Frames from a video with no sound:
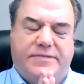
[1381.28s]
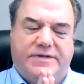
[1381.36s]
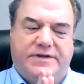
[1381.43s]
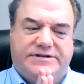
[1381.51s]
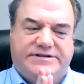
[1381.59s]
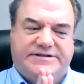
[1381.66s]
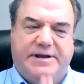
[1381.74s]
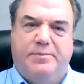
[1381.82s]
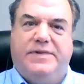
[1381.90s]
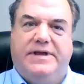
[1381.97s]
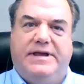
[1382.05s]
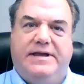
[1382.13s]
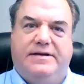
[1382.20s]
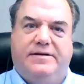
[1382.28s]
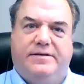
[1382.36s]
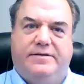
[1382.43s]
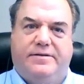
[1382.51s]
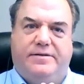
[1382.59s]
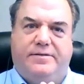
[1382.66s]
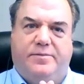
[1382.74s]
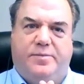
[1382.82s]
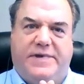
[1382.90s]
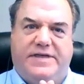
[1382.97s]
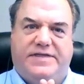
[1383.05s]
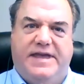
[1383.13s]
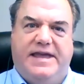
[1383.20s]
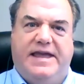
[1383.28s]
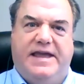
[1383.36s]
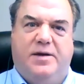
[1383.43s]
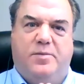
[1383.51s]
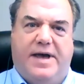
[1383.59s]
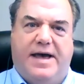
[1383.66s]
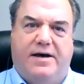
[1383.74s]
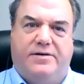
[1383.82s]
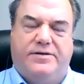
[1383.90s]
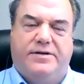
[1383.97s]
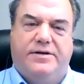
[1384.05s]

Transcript: simply be thinking about